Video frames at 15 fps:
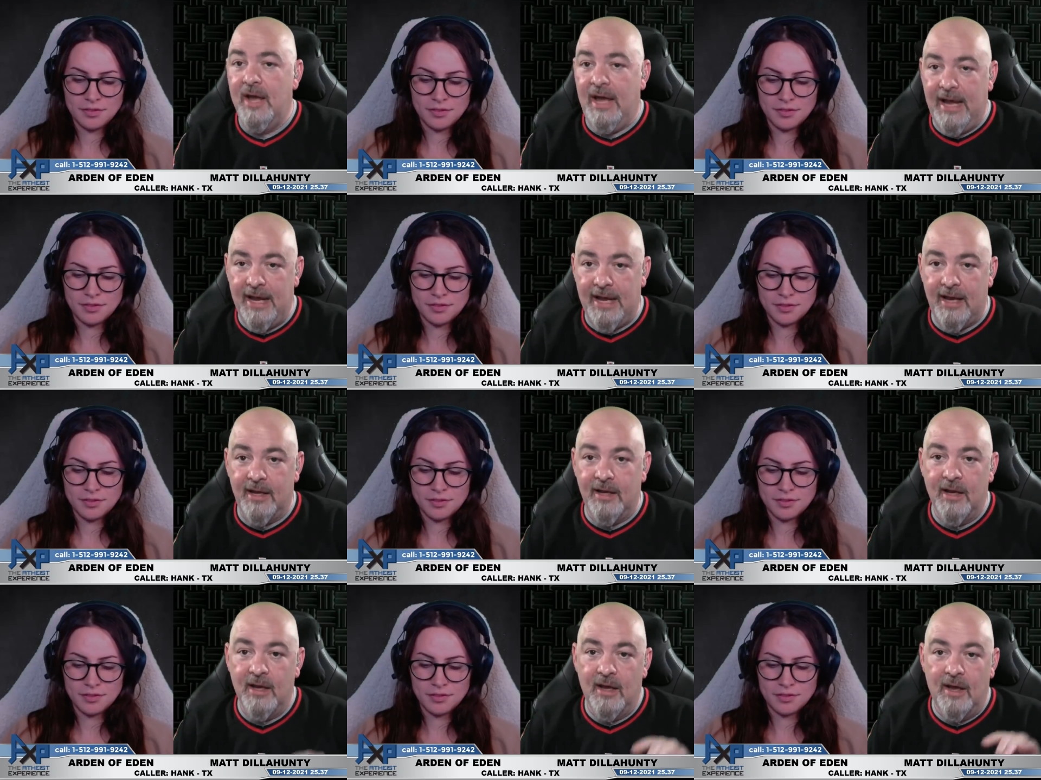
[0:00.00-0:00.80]

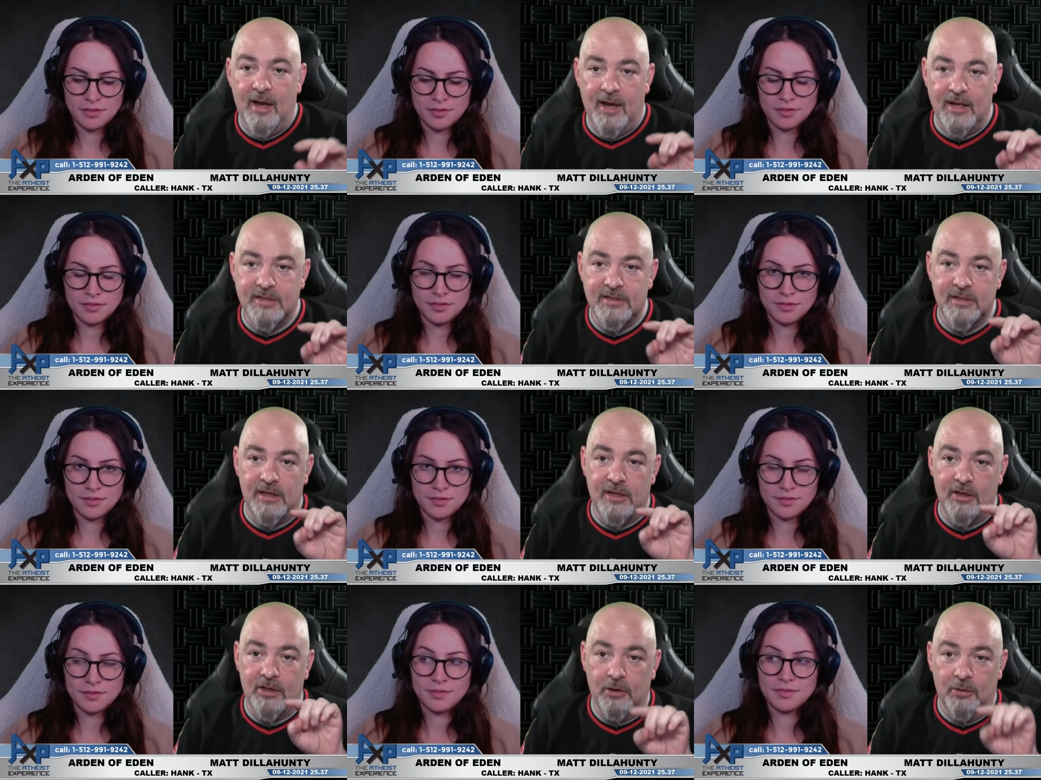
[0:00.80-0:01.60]
Speaker 1: hey, I
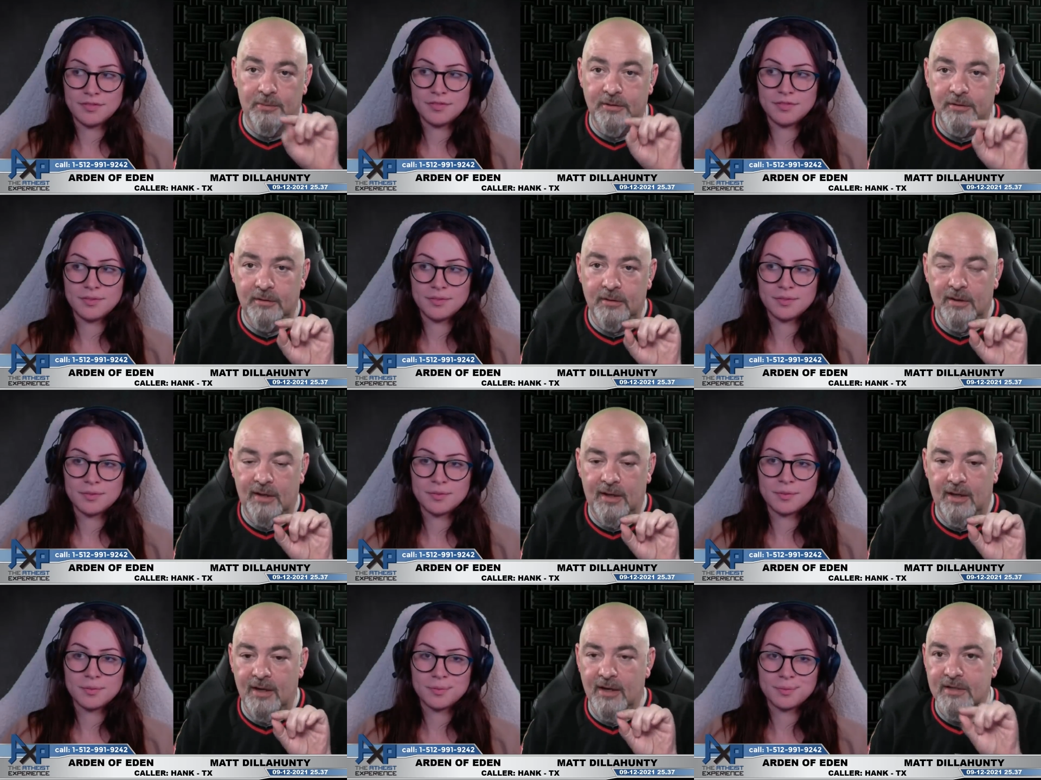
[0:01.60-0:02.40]
see a human
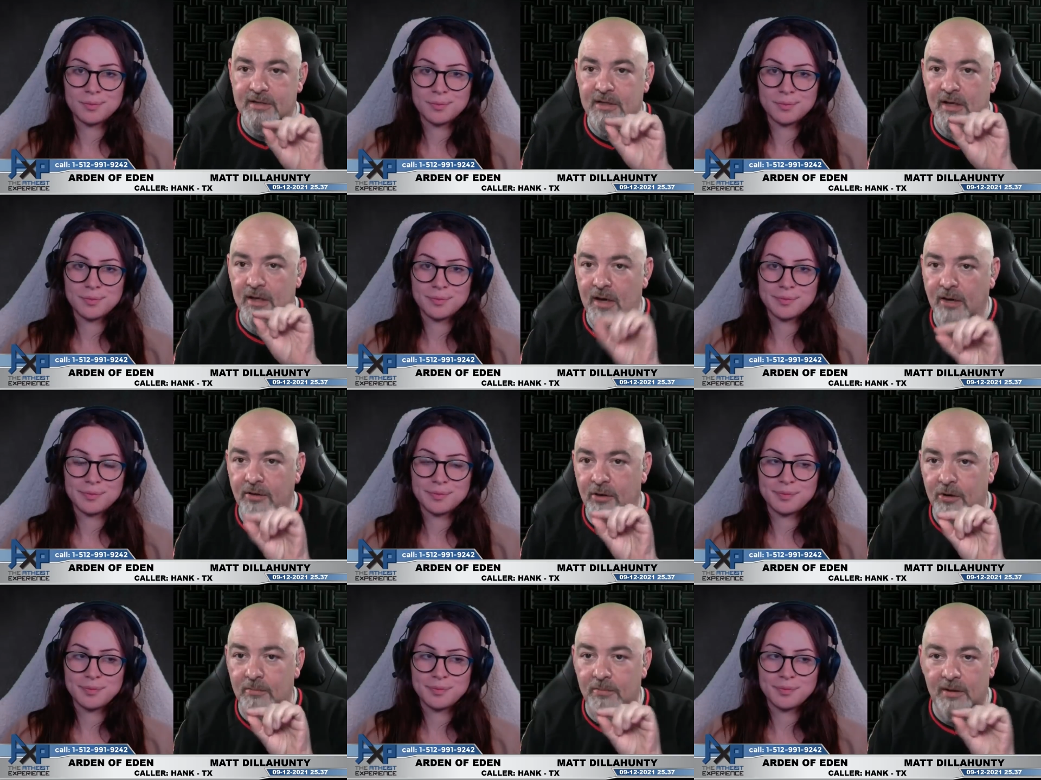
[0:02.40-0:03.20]
and I see another
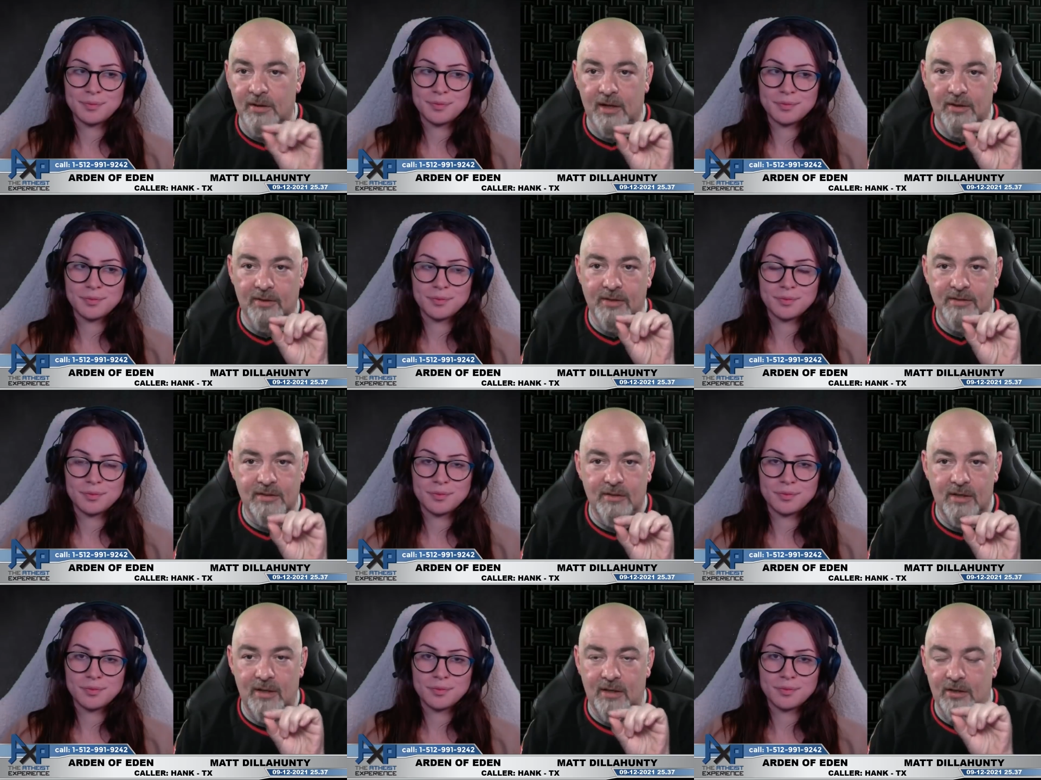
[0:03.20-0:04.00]
human, and
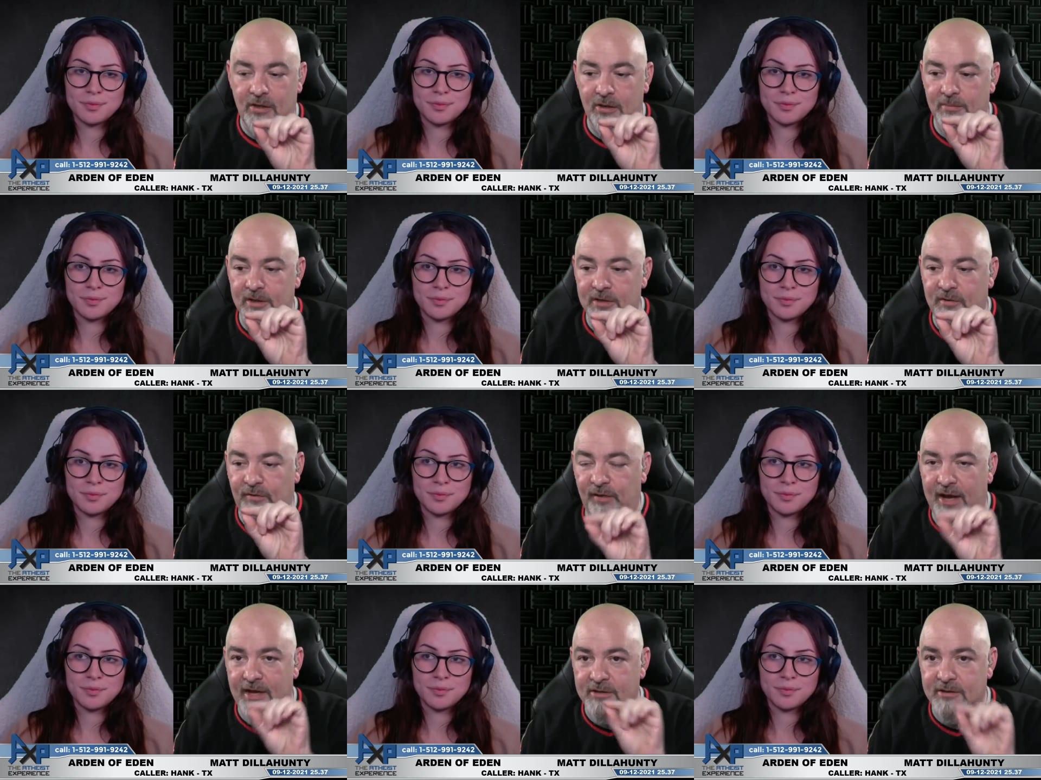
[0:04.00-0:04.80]
this human is
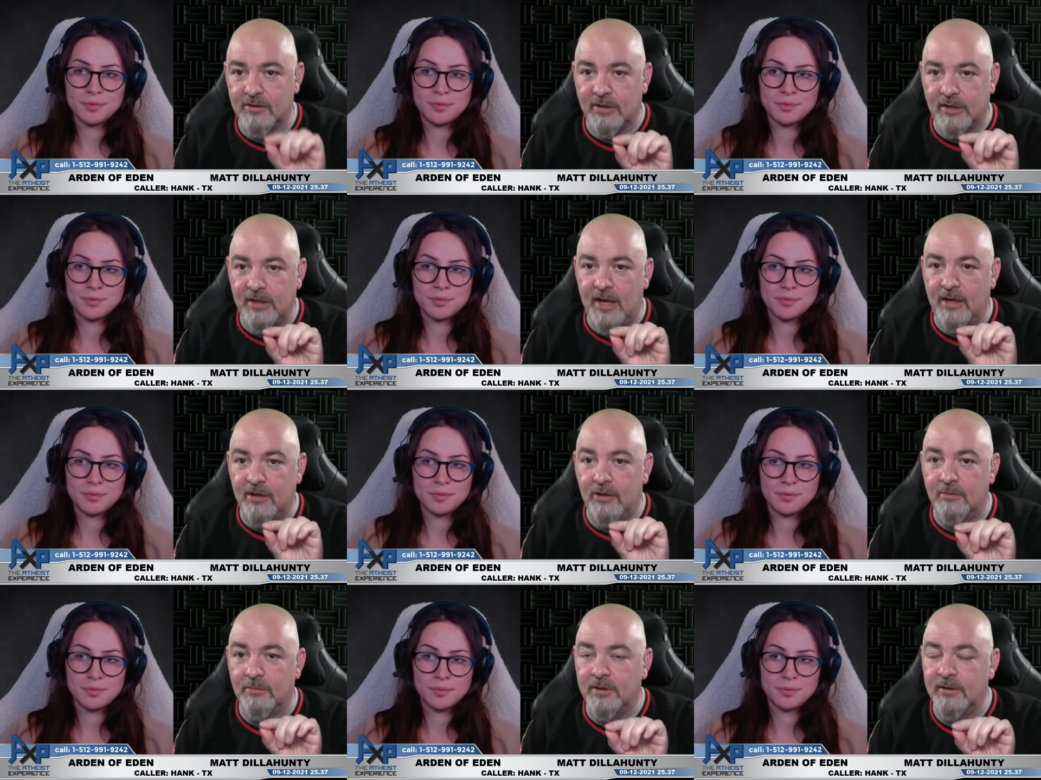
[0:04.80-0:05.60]
faster than that
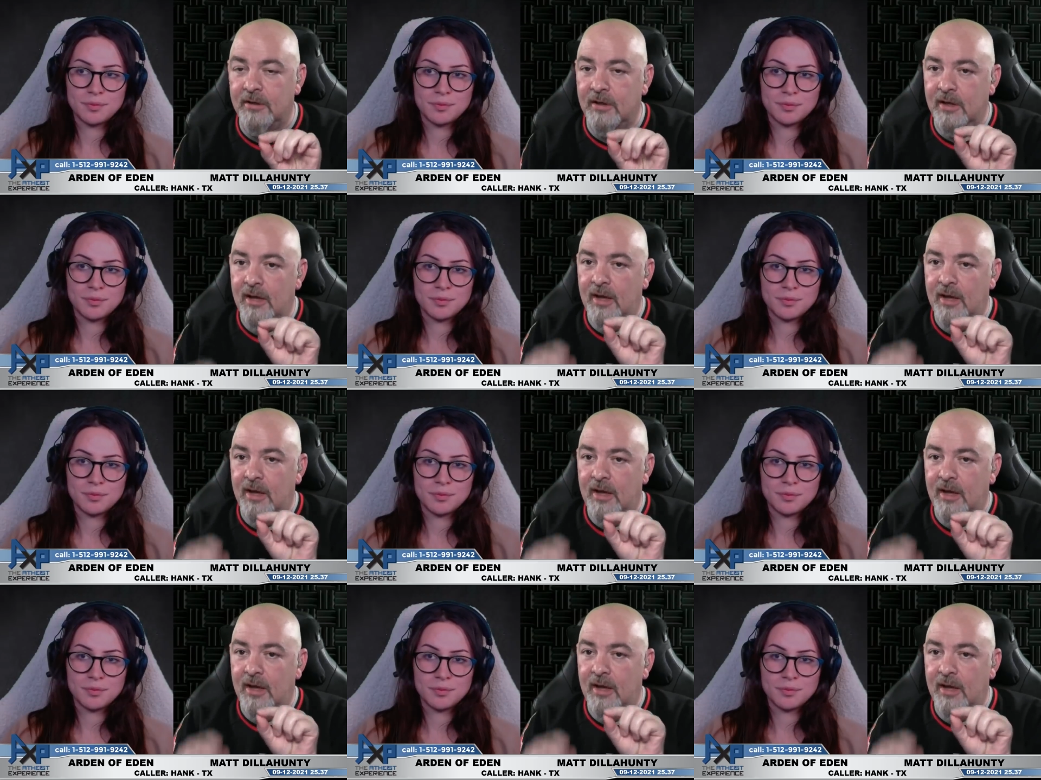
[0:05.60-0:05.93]
human,